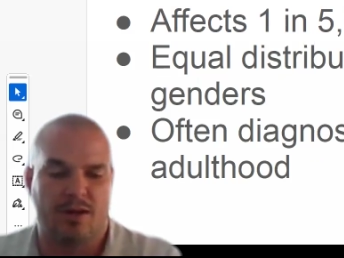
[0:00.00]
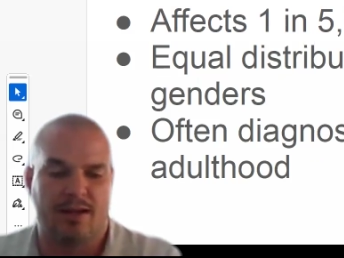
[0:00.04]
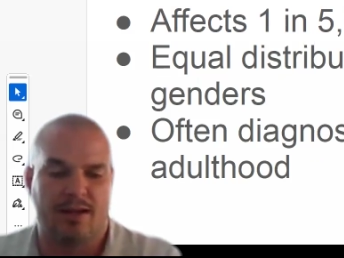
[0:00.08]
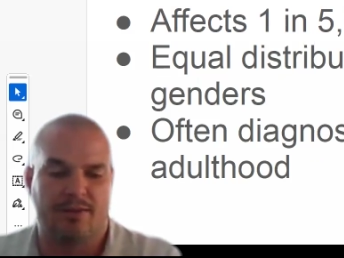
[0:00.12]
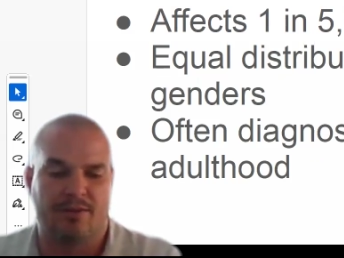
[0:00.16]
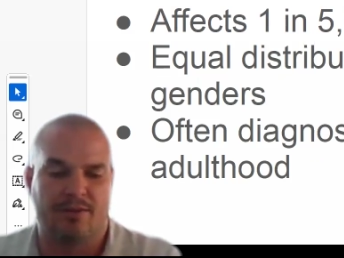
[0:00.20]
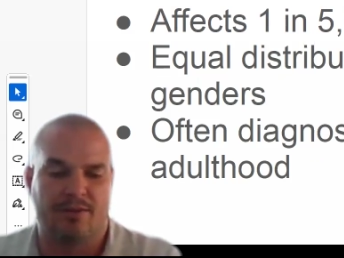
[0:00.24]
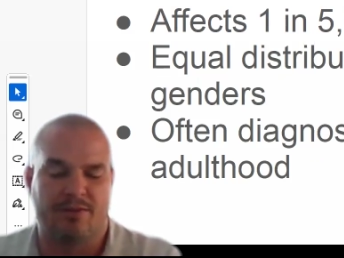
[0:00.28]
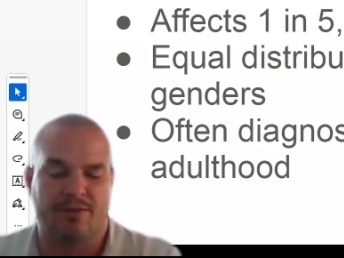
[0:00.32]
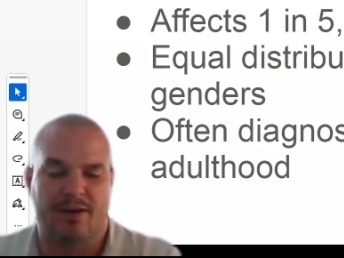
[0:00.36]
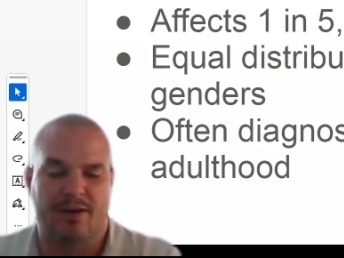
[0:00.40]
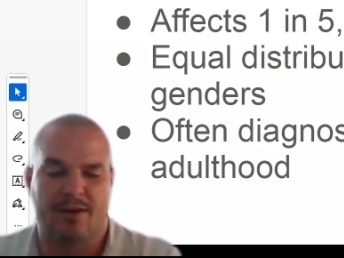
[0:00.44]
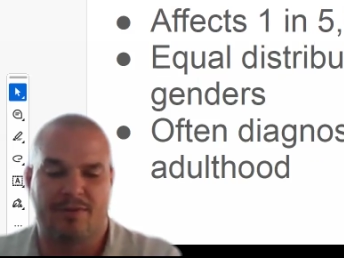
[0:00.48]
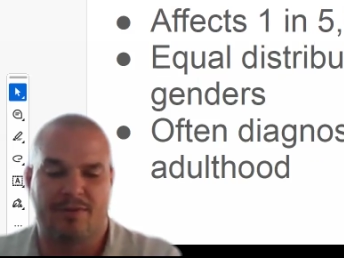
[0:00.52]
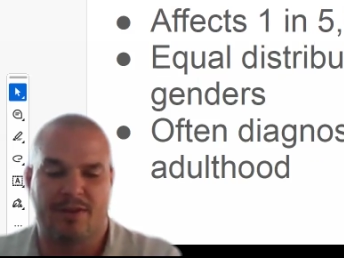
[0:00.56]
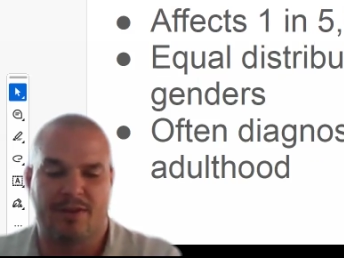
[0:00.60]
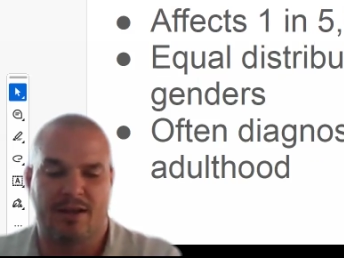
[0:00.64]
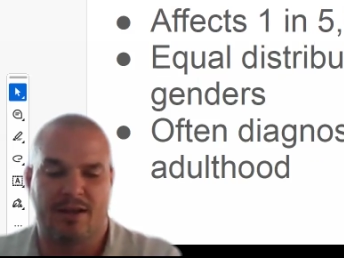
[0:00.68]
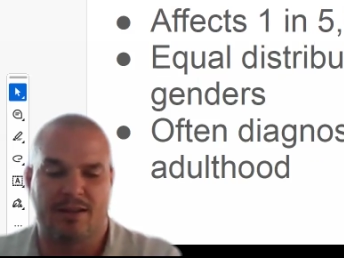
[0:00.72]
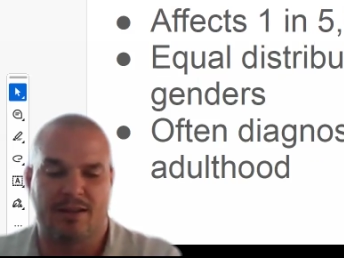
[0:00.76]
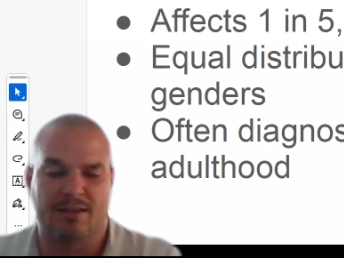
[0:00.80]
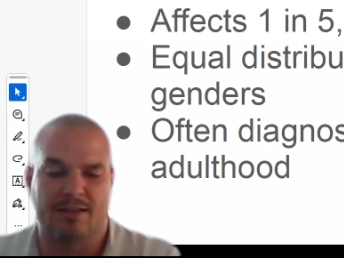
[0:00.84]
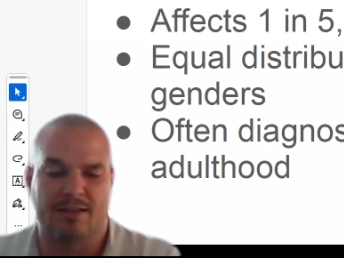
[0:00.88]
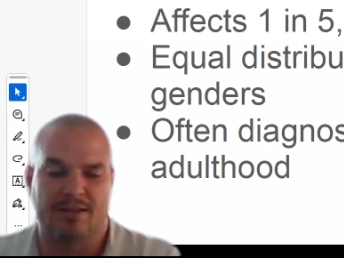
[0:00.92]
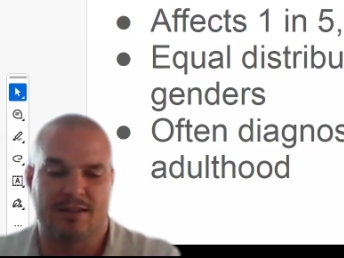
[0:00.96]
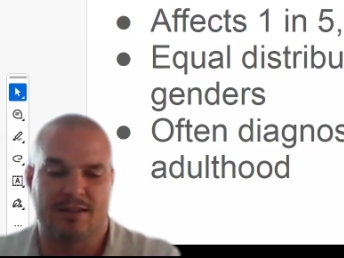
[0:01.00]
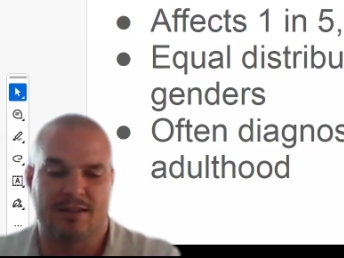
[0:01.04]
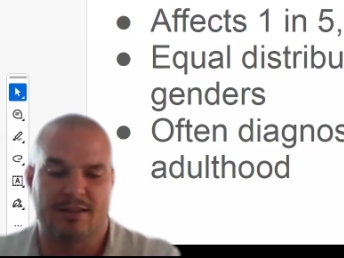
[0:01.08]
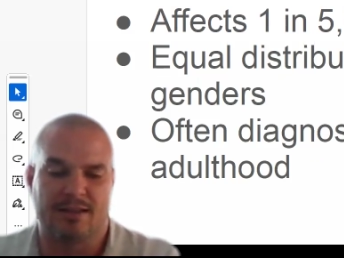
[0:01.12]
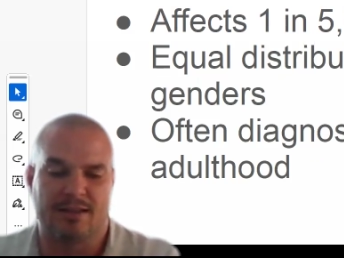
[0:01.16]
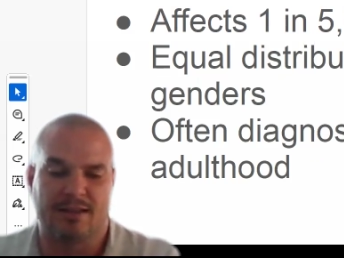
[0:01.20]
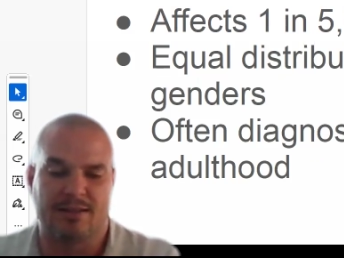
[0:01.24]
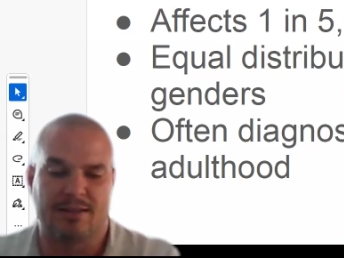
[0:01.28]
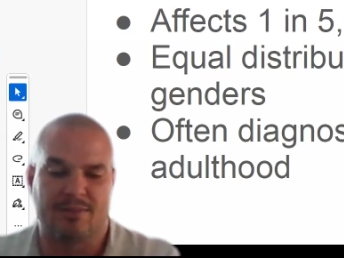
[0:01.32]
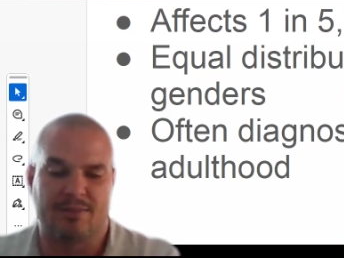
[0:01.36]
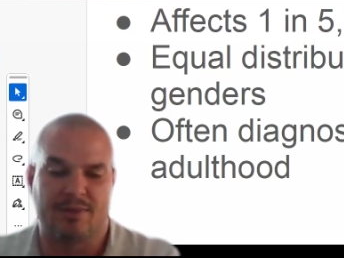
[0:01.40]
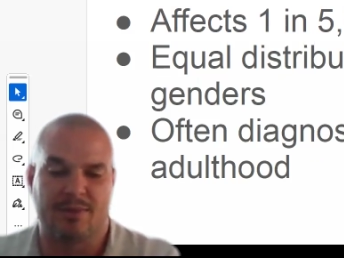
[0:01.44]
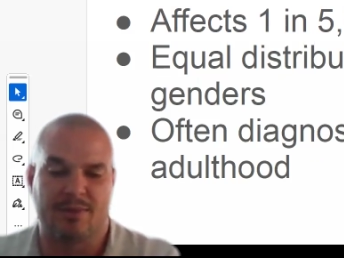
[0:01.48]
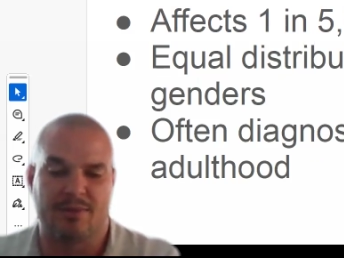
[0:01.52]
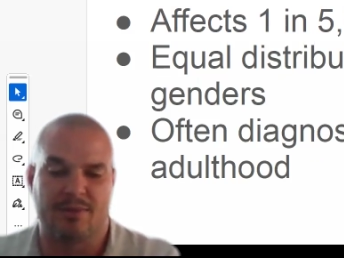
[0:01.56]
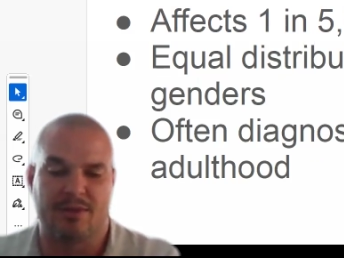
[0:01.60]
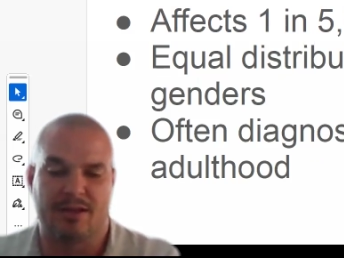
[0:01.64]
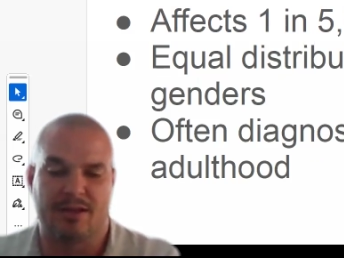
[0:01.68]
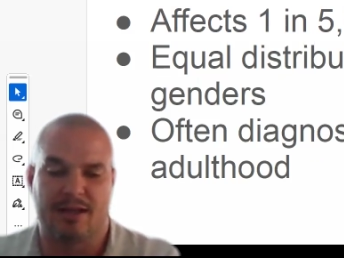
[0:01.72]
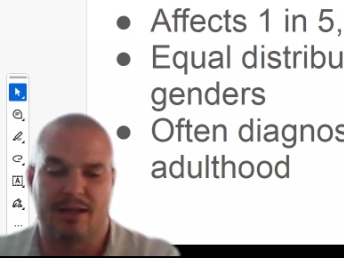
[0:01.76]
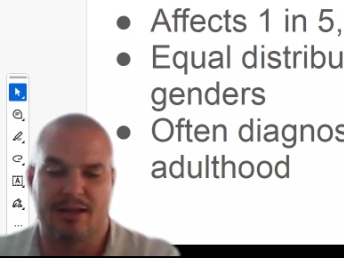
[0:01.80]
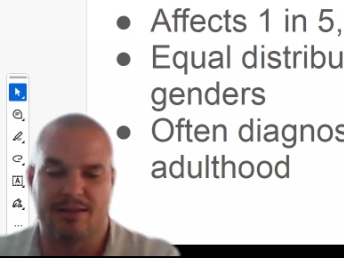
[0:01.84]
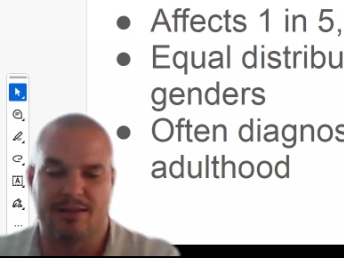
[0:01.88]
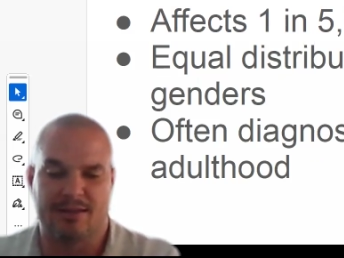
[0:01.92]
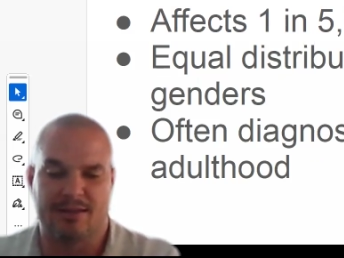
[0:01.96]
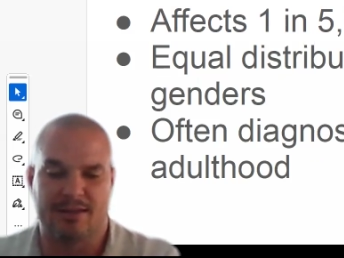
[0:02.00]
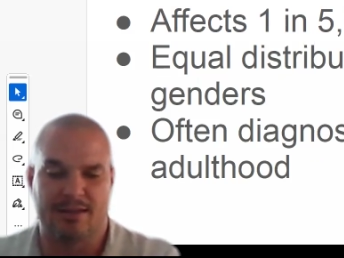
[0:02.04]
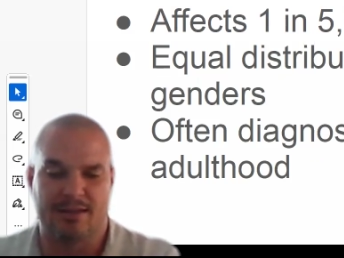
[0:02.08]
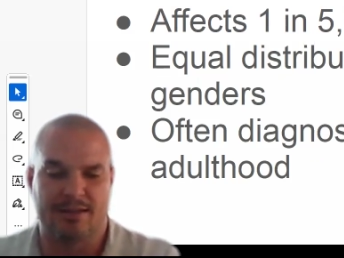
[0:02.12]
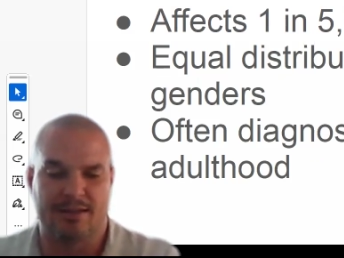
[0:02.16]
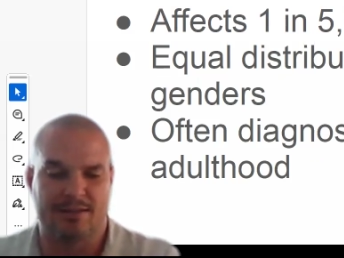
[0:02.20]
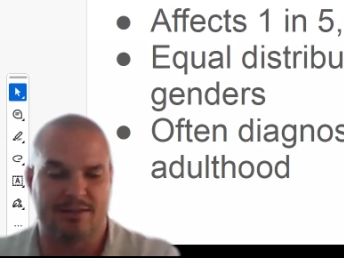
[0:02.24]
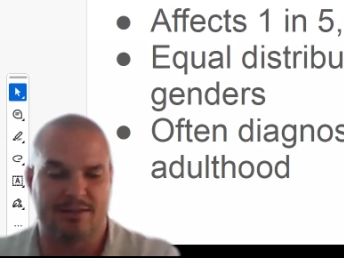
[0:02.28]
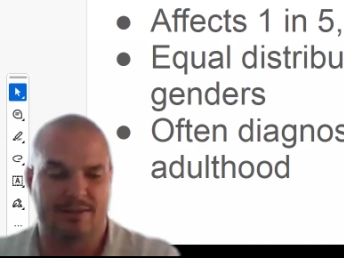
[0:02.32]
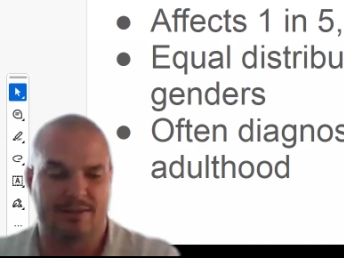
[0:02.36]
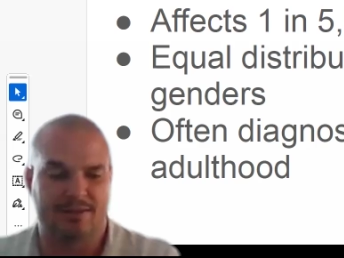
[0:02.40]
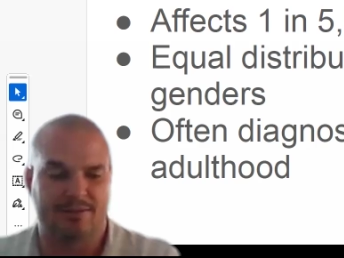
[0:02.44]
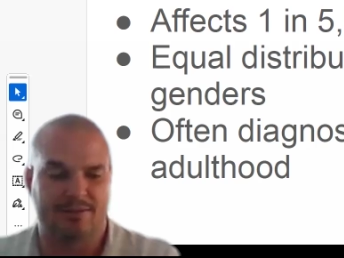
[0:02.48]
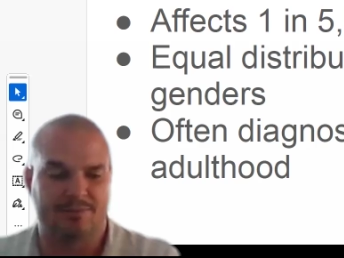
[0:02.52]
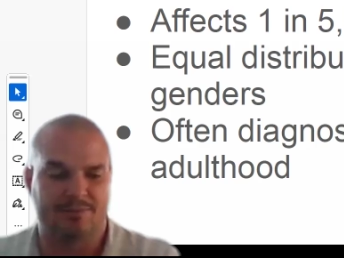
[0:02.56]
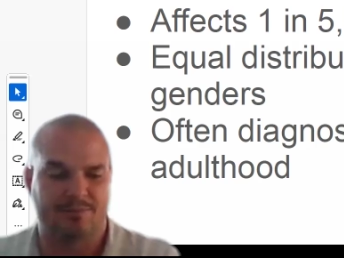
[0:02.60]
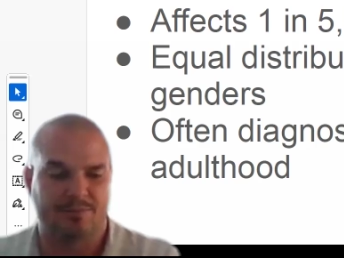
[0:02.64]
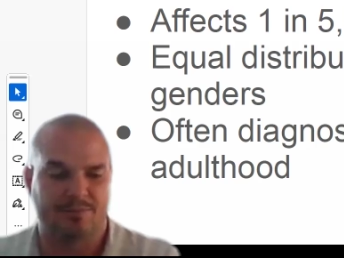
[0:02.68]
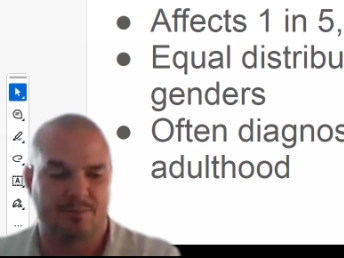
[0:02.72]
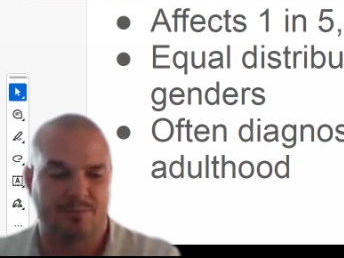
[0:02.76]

in every 5,000 to 10,000 people in the United States.